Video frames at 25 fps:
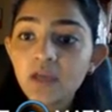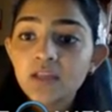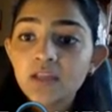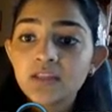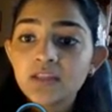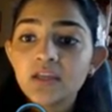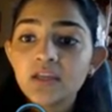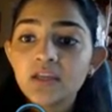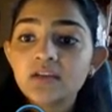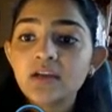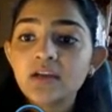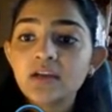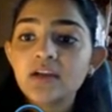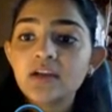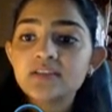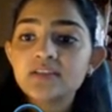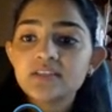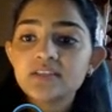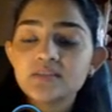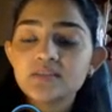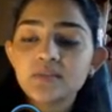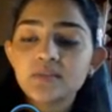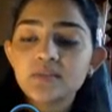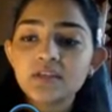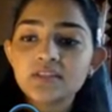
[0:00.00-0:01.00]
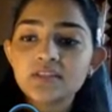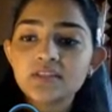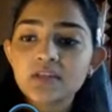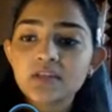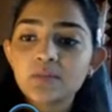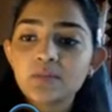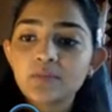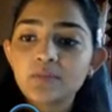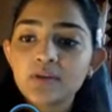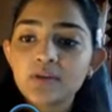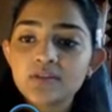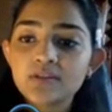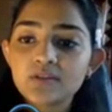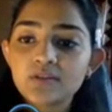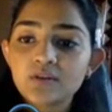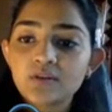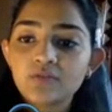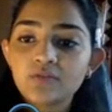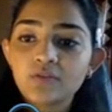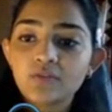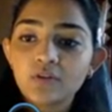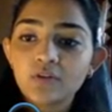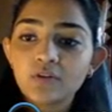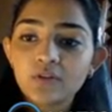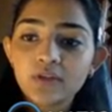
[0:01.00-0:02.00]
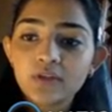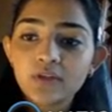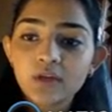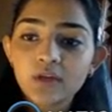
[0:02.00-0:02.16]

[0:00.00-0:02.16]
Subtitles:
The entire assessment is comprised of following